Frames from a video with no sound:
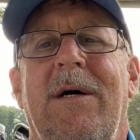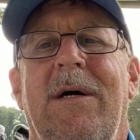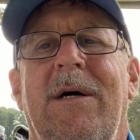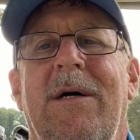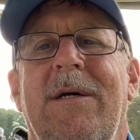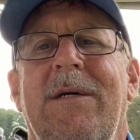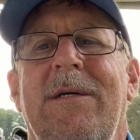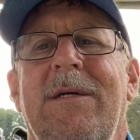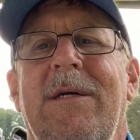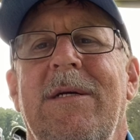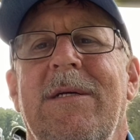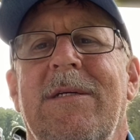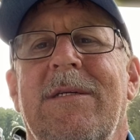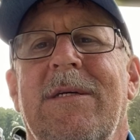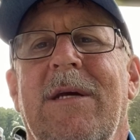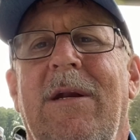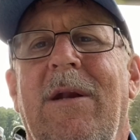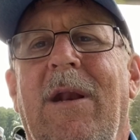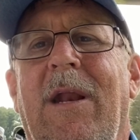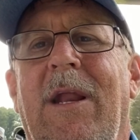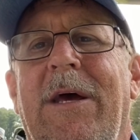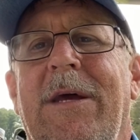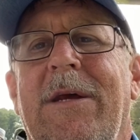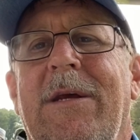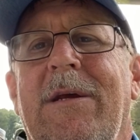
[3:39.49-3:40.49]
It's
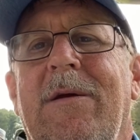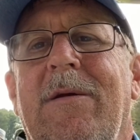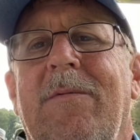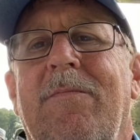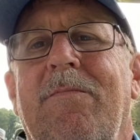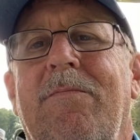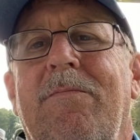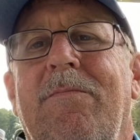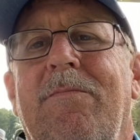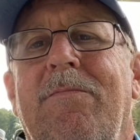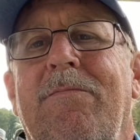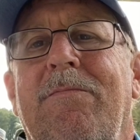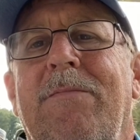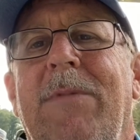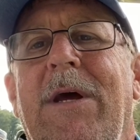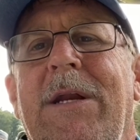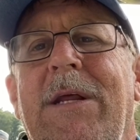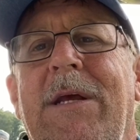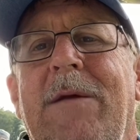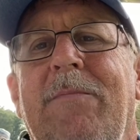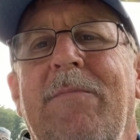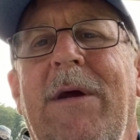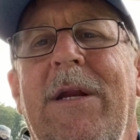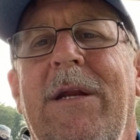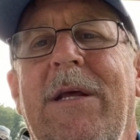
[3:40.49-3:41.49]
unlike
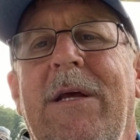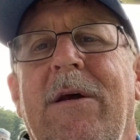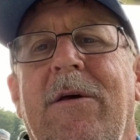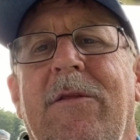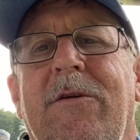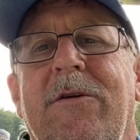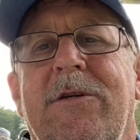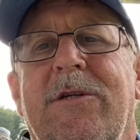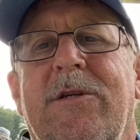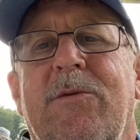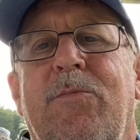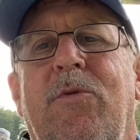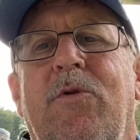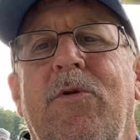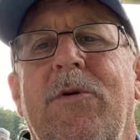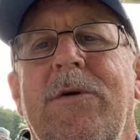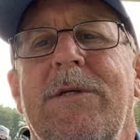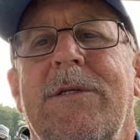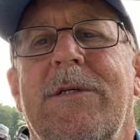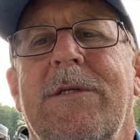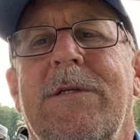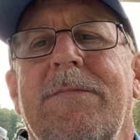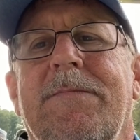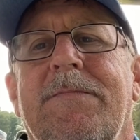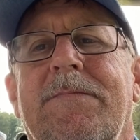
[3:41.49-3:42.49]
many other
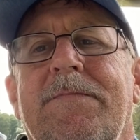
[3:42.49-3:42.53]
sports.